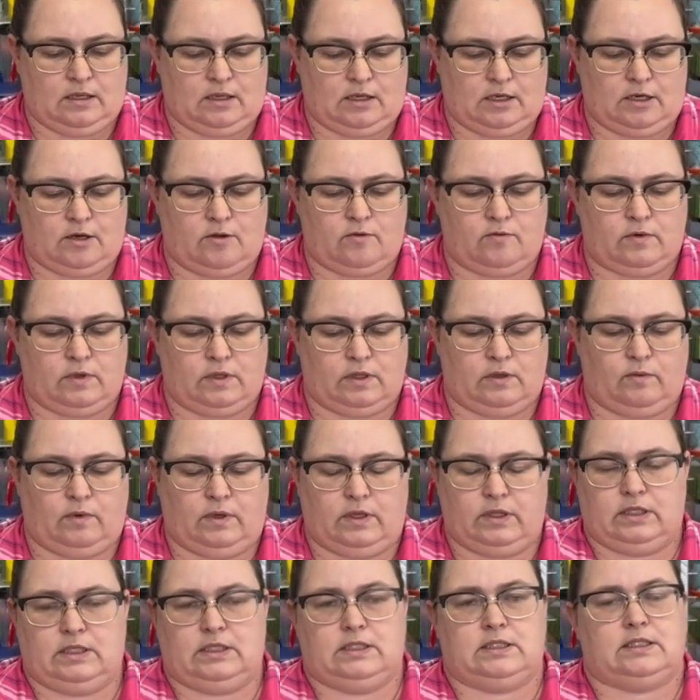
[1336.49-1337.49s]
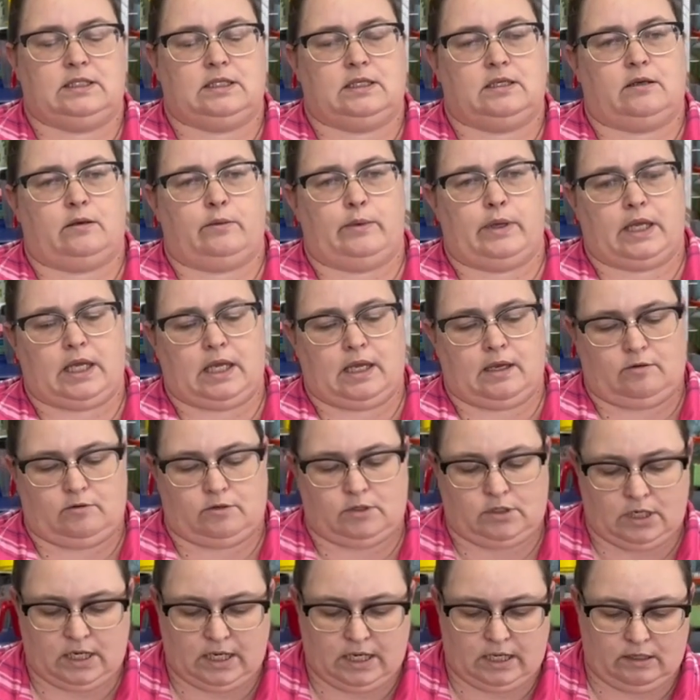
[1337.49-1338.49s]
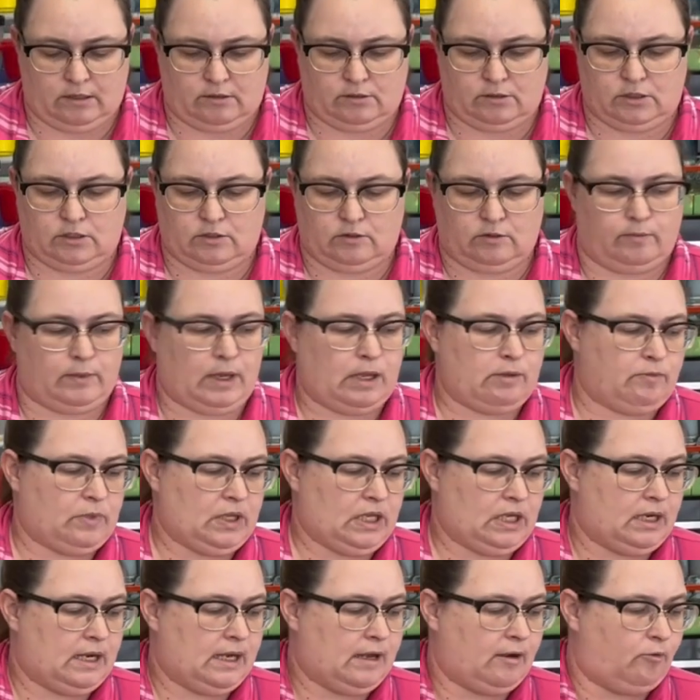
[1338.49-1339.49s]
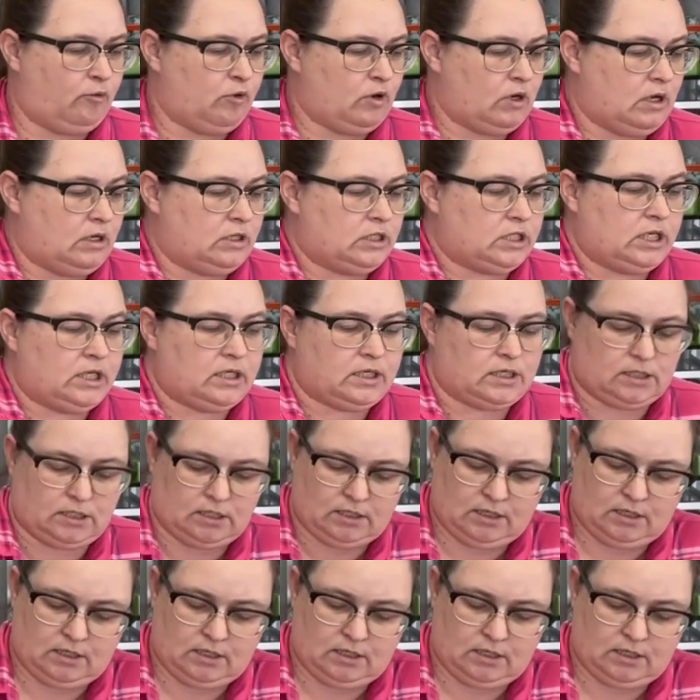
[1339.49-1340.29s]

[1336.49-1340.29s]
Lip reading: I don't really want these sitting on my counter either, so it might be a now project.